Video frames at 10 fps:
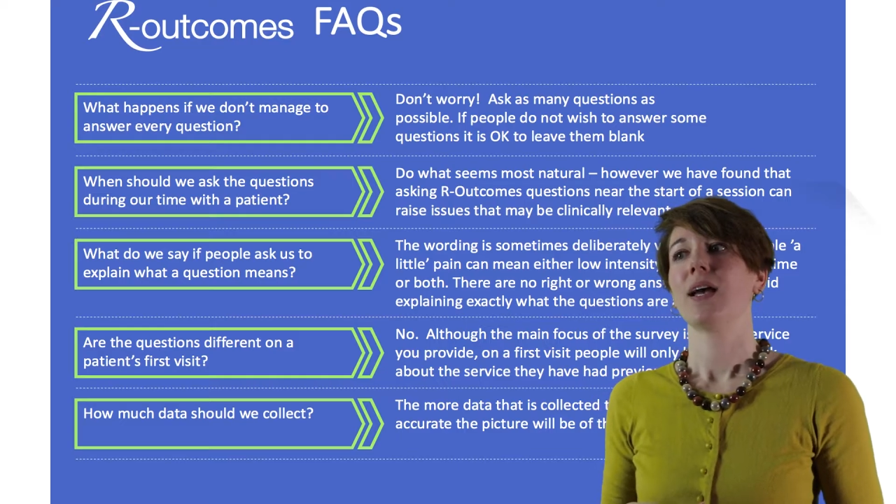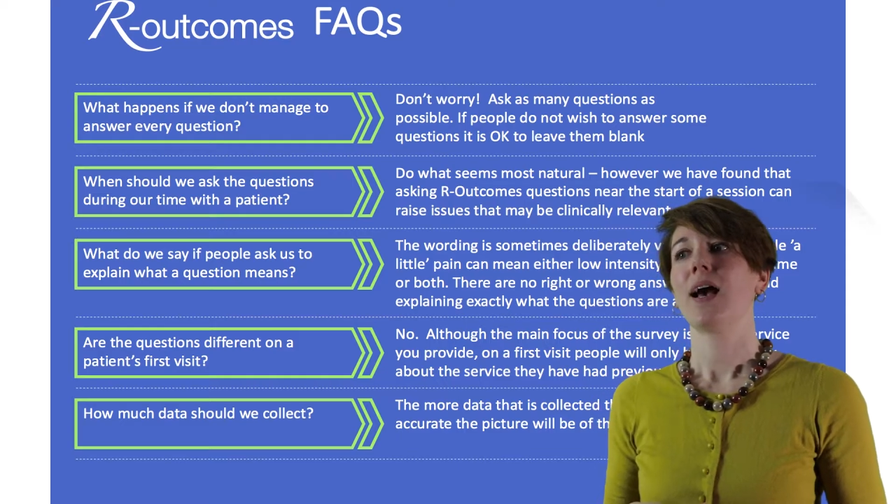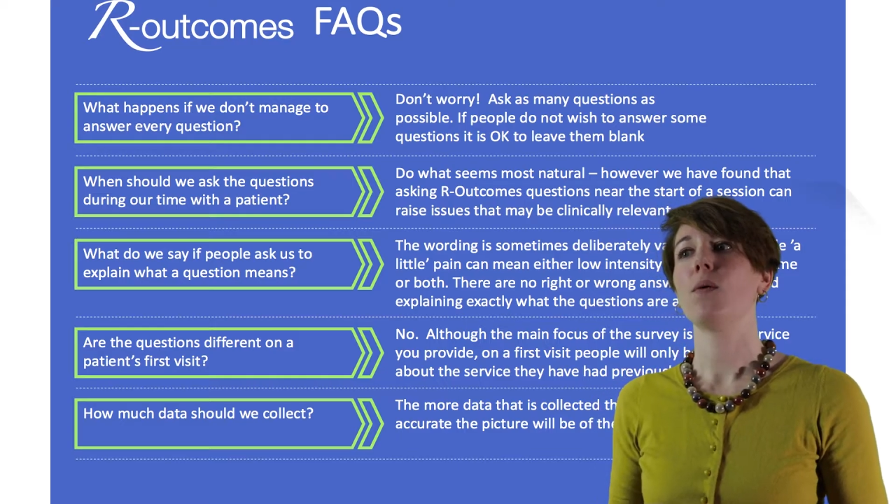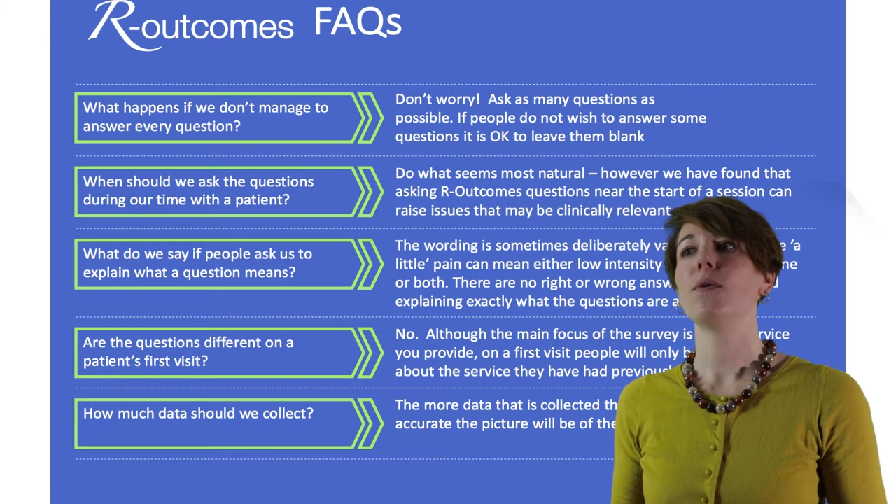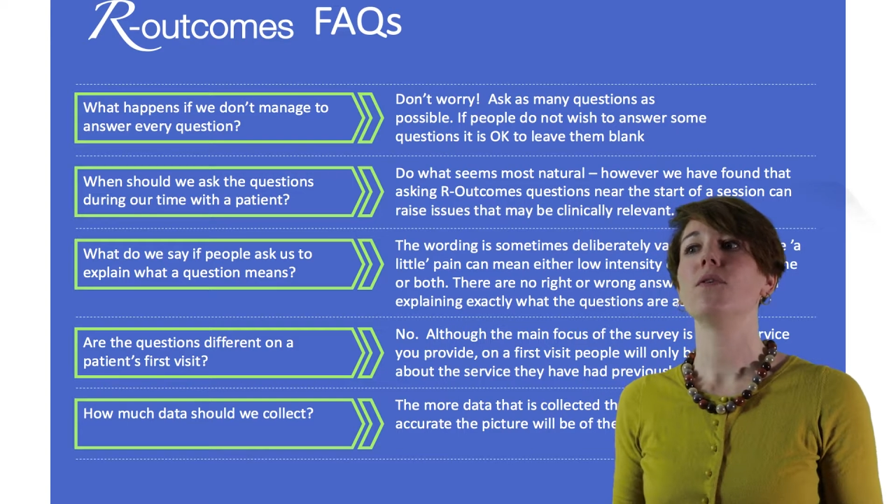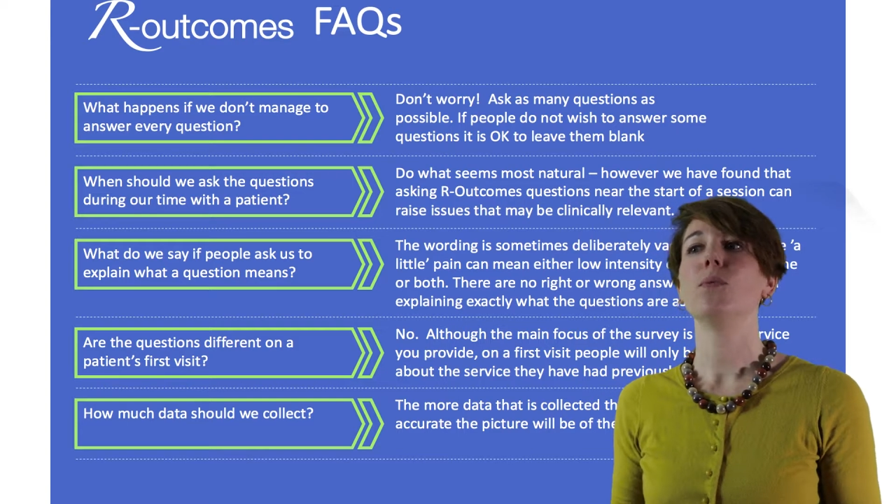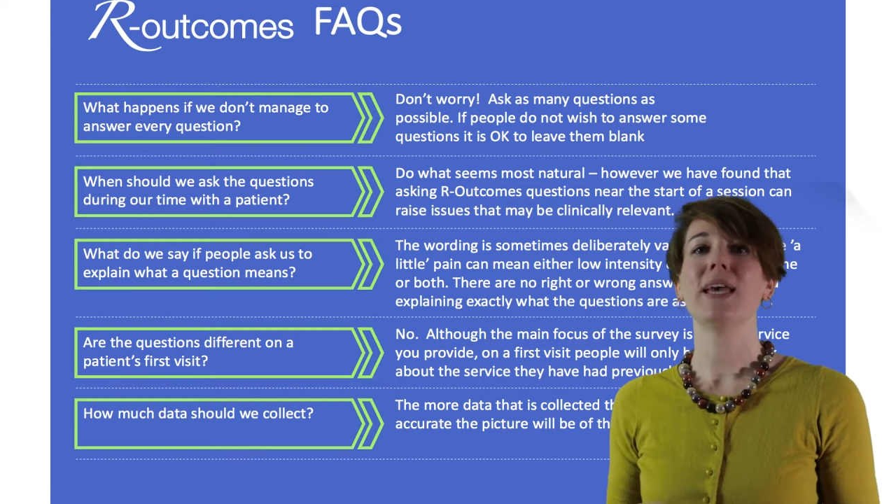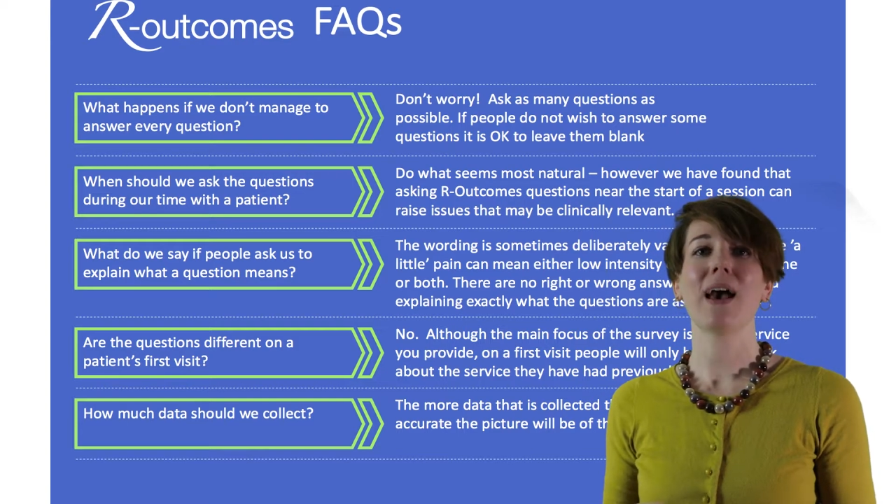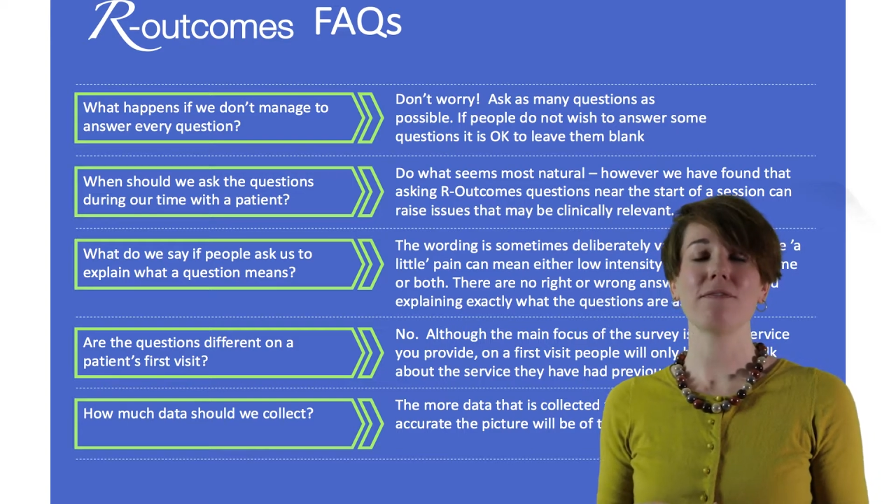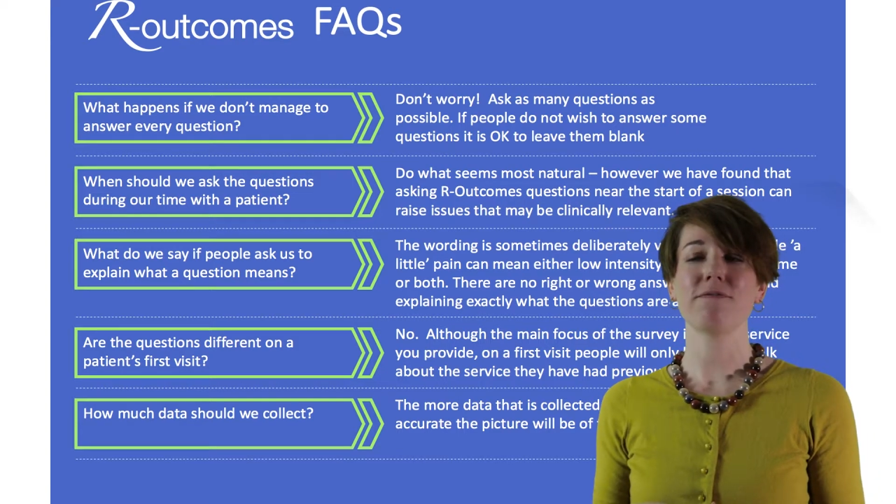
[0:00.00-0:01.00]
However, we
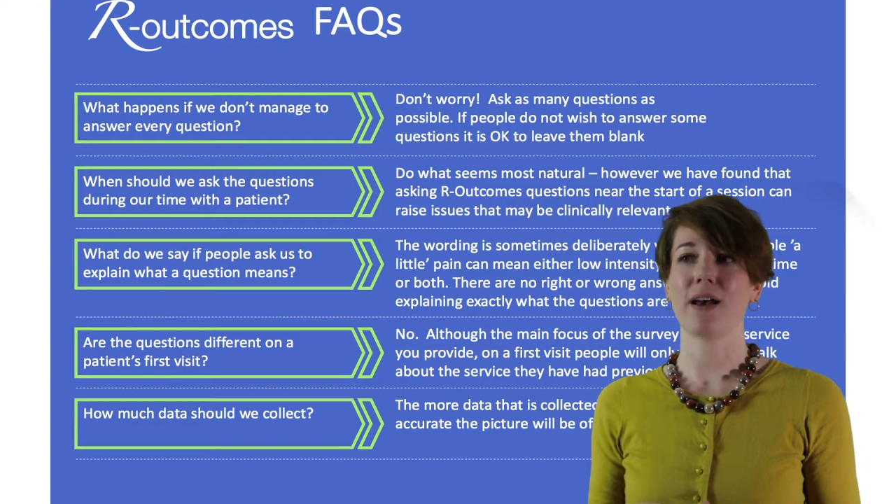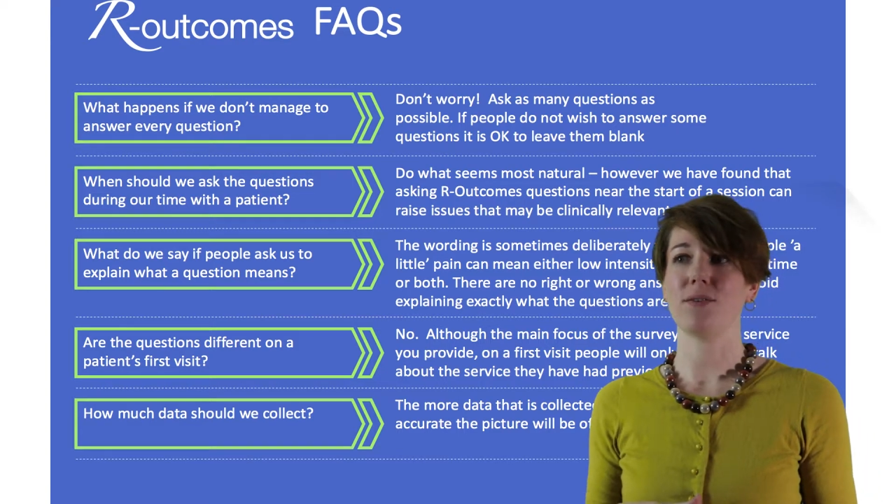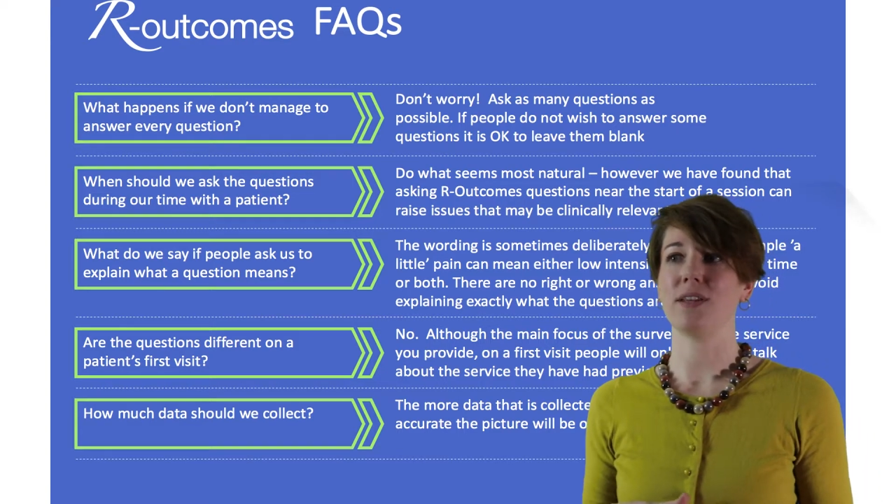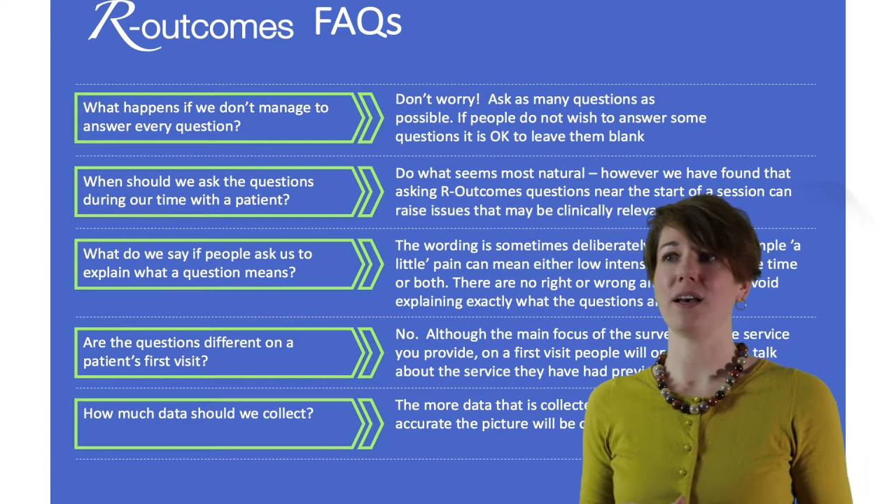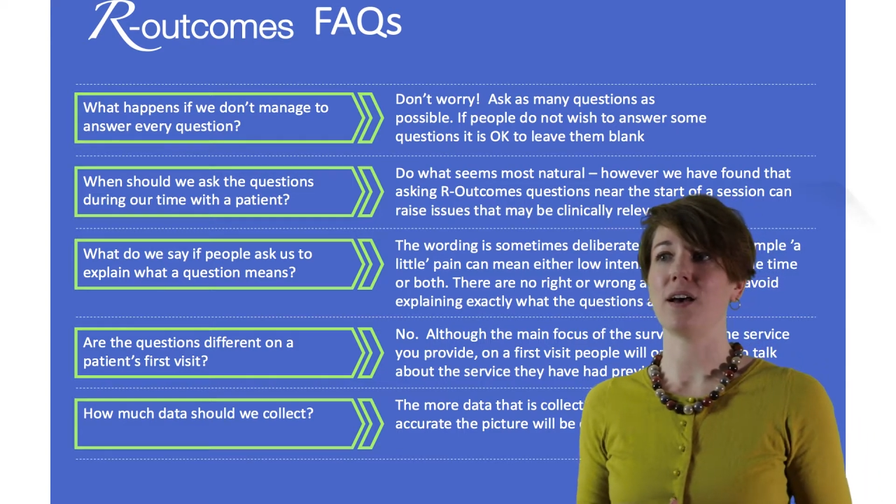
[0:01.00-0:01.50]
have found that